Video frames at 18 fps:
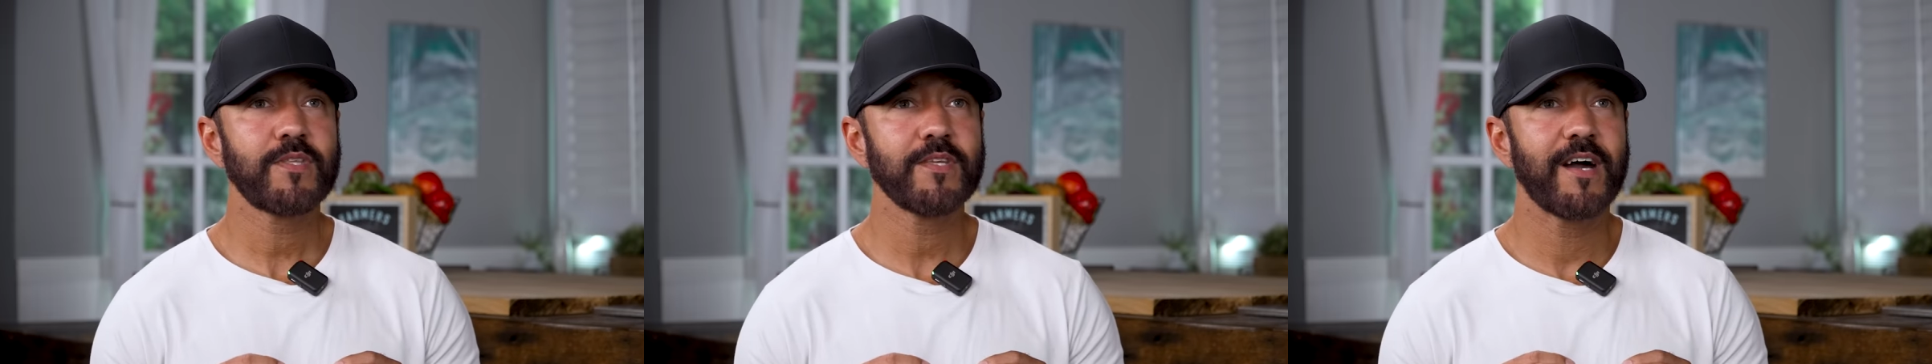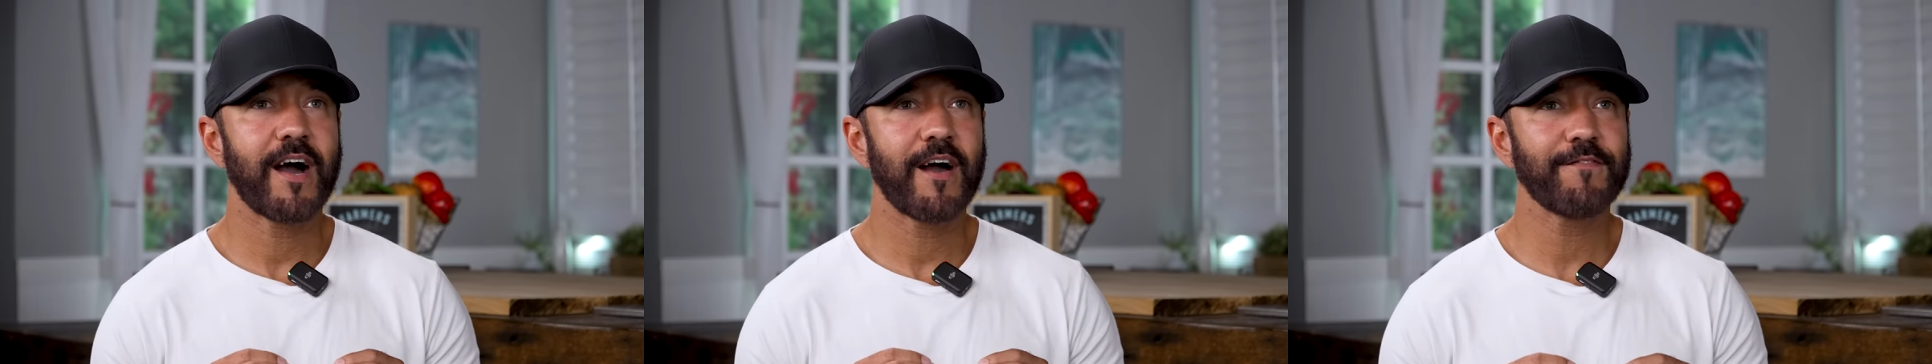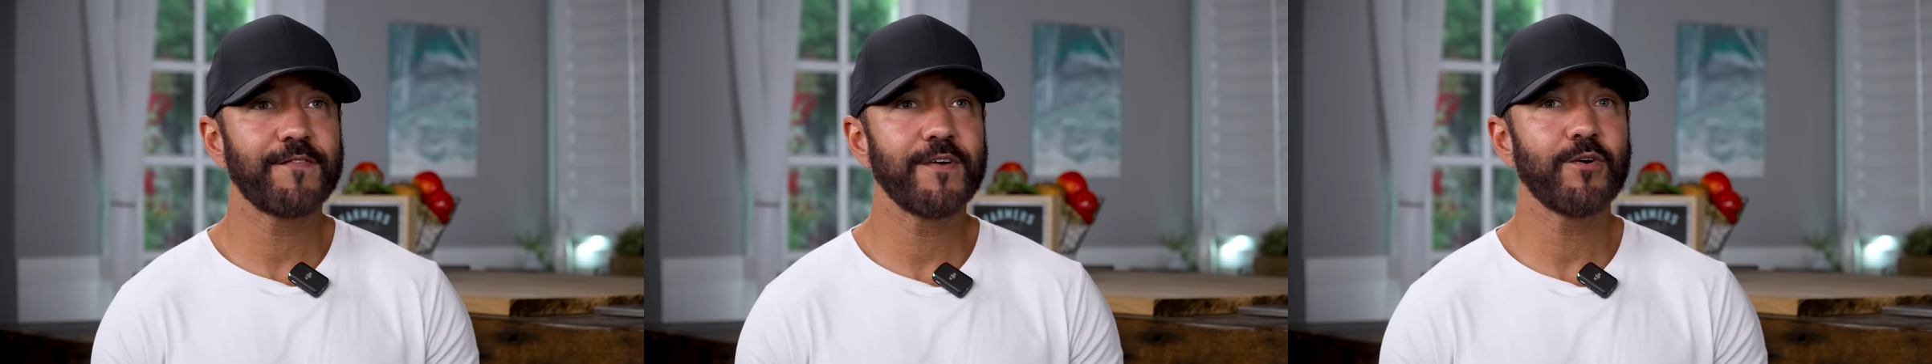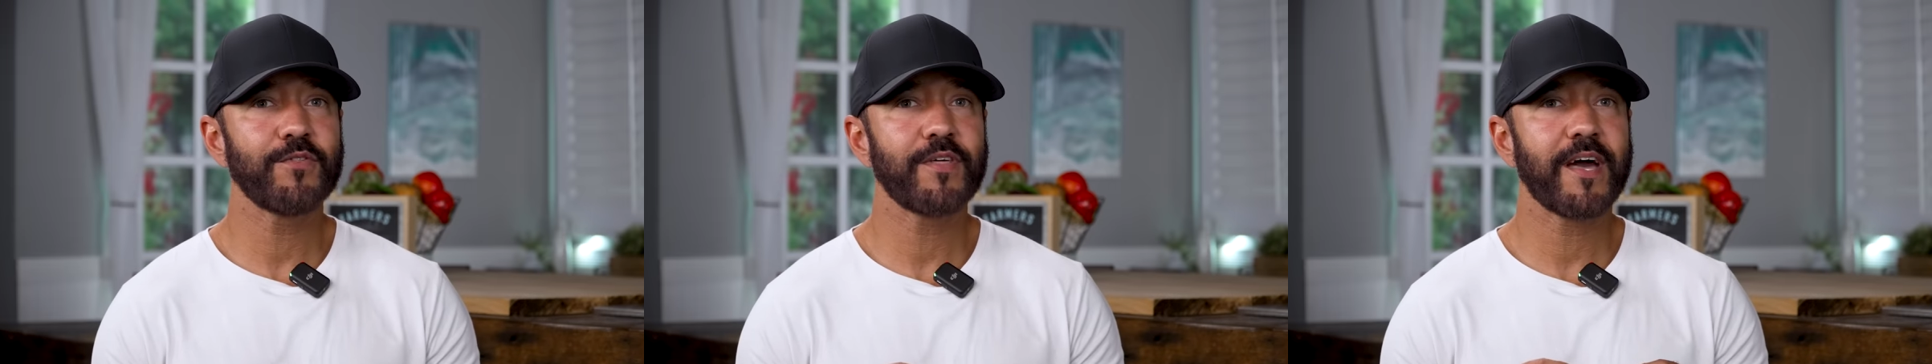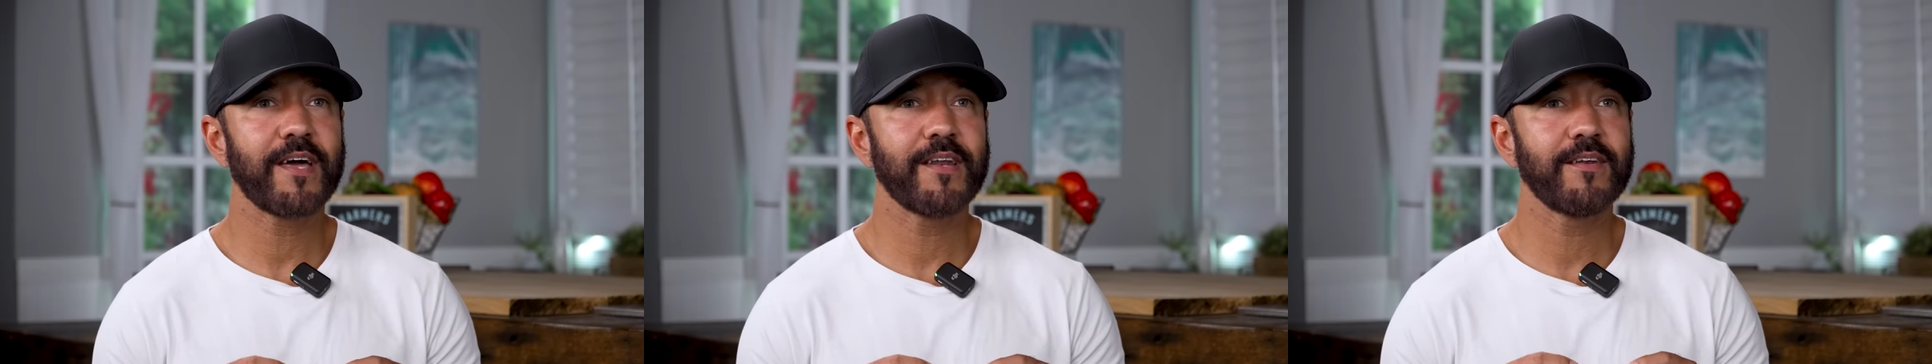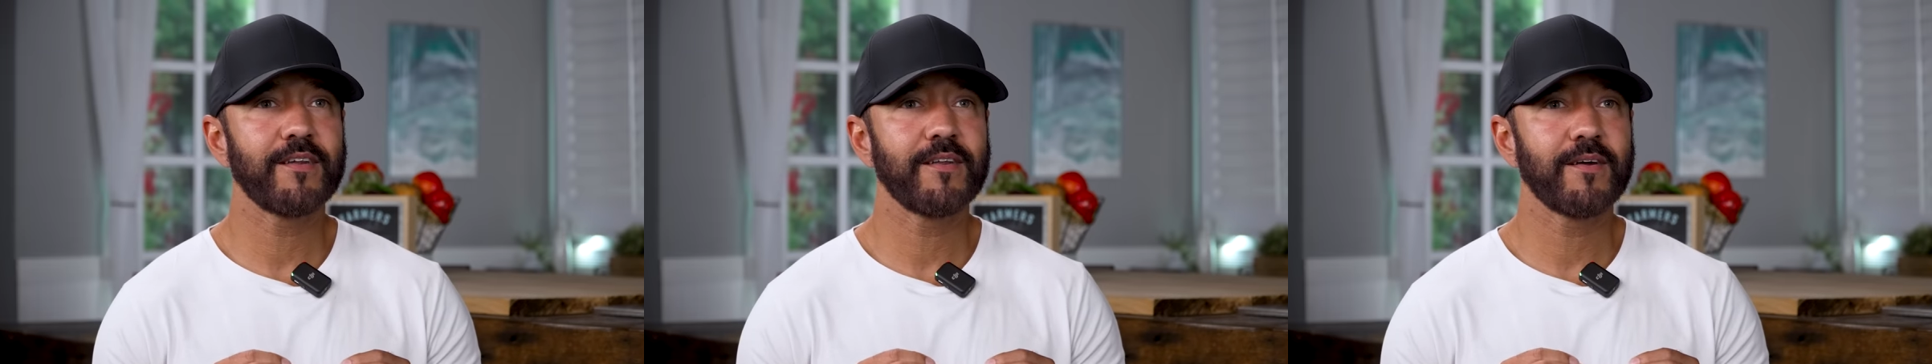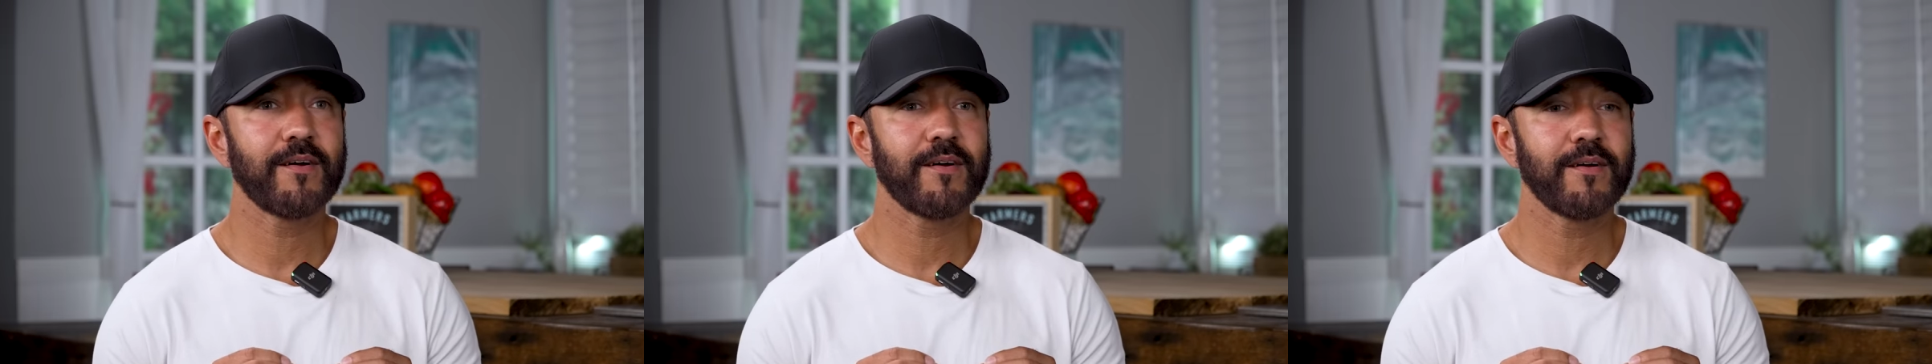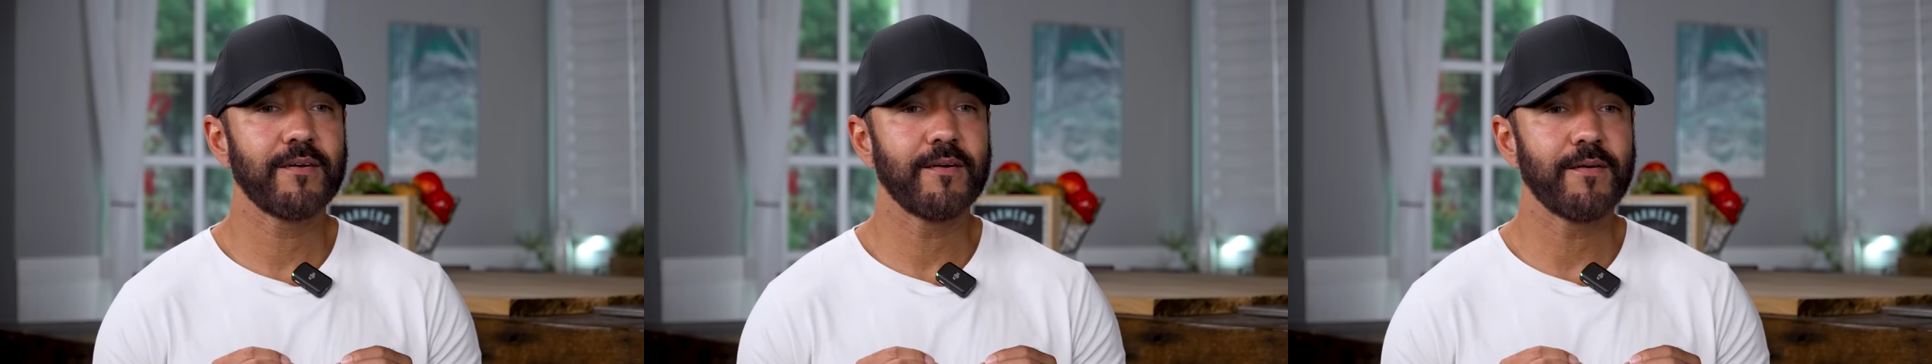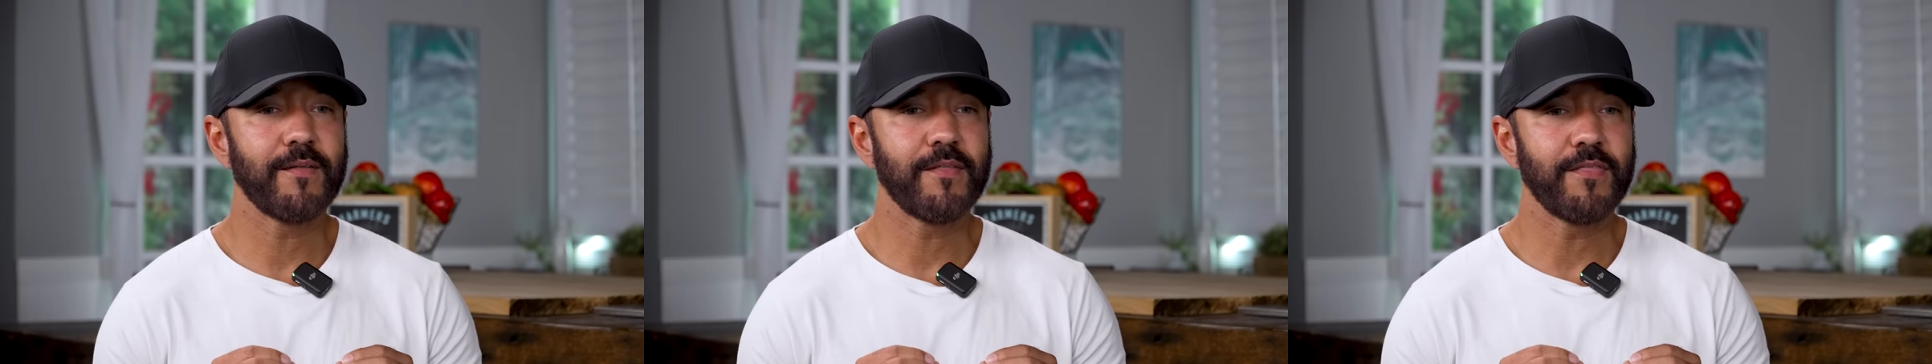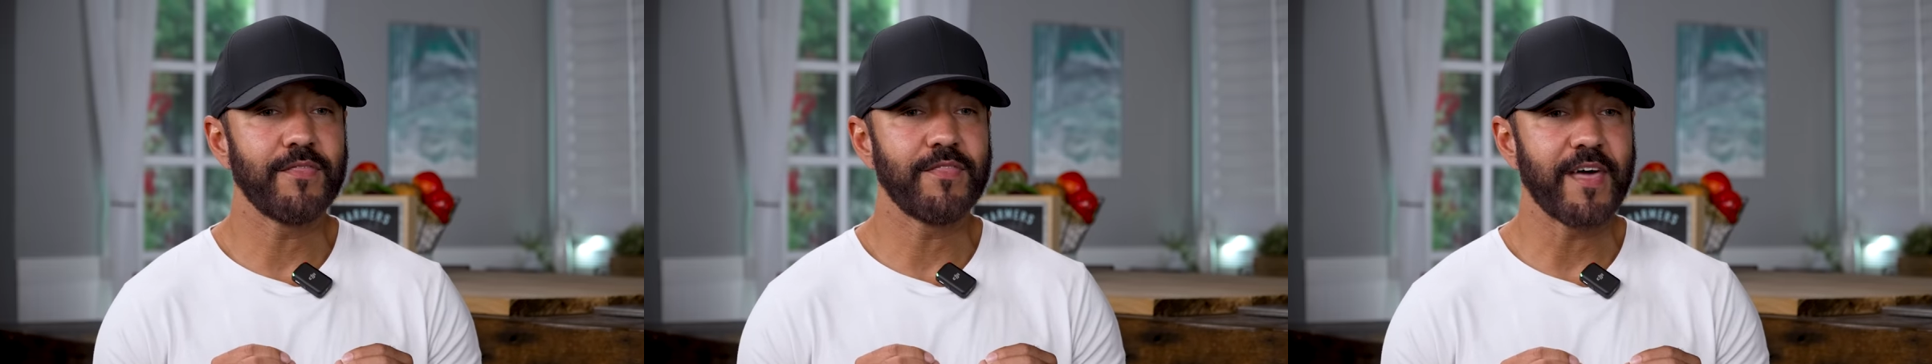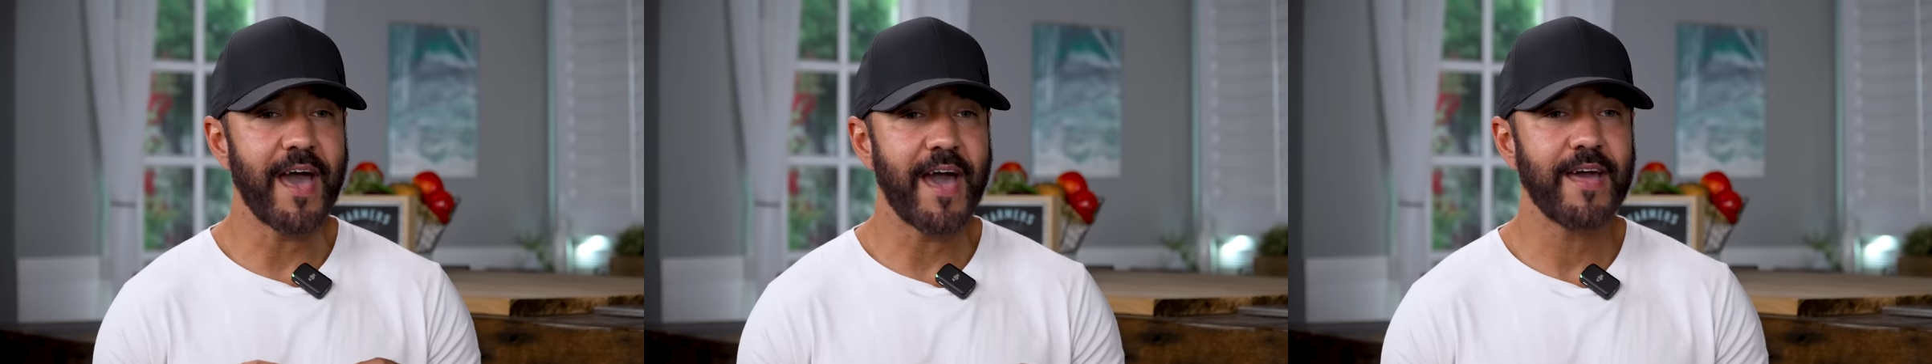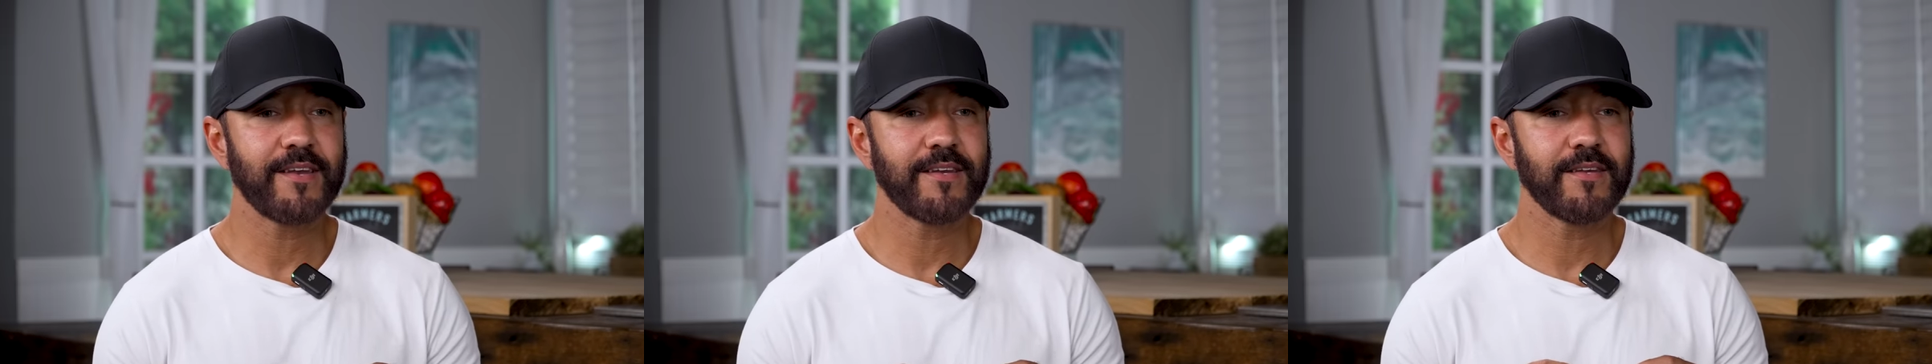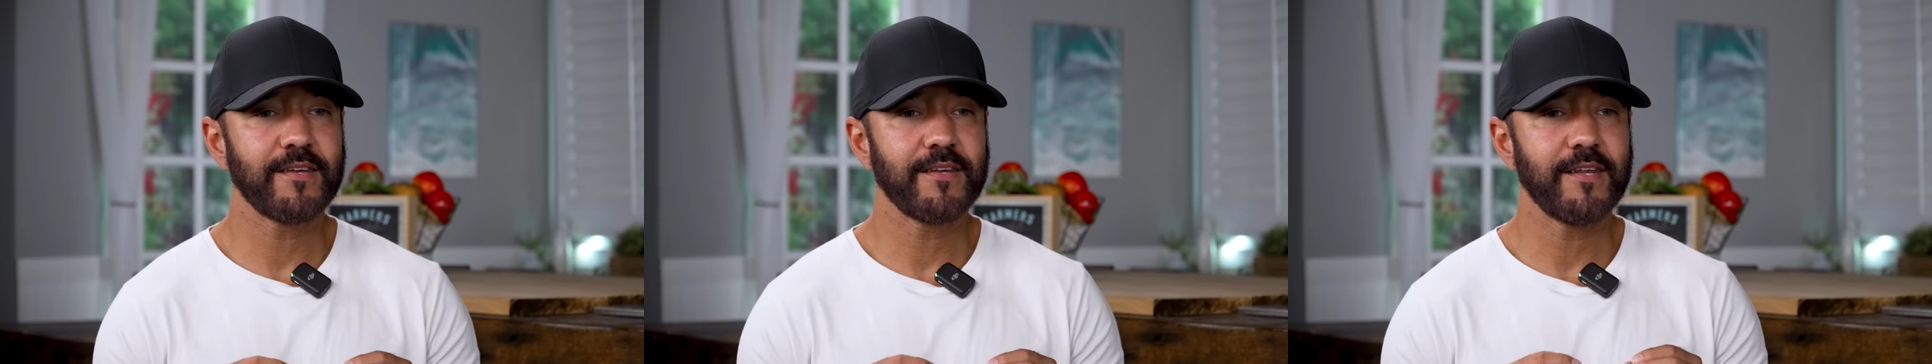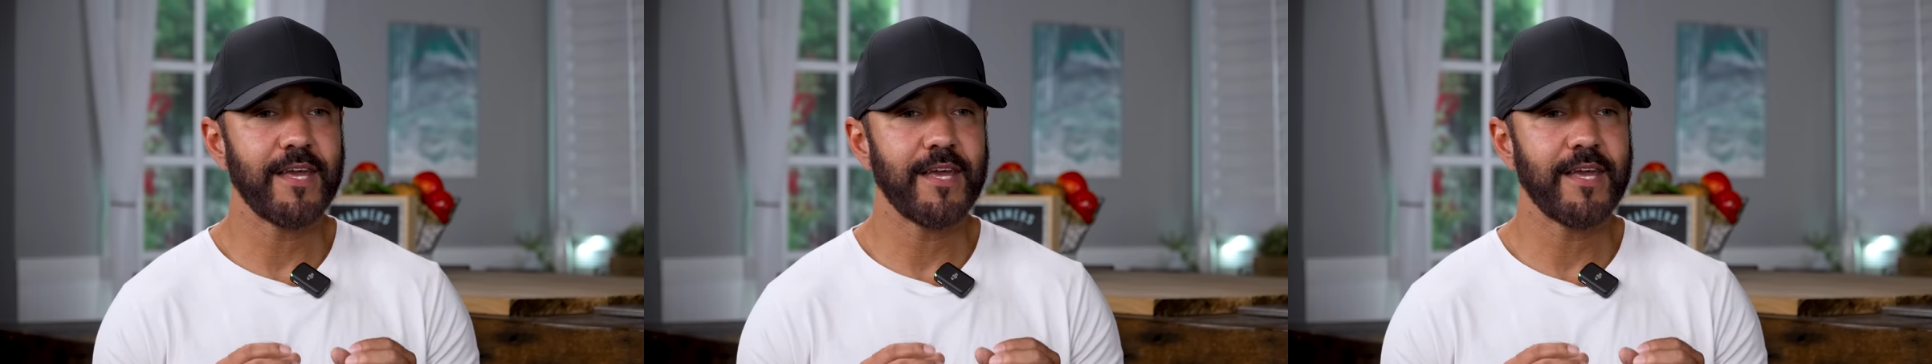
I feel that that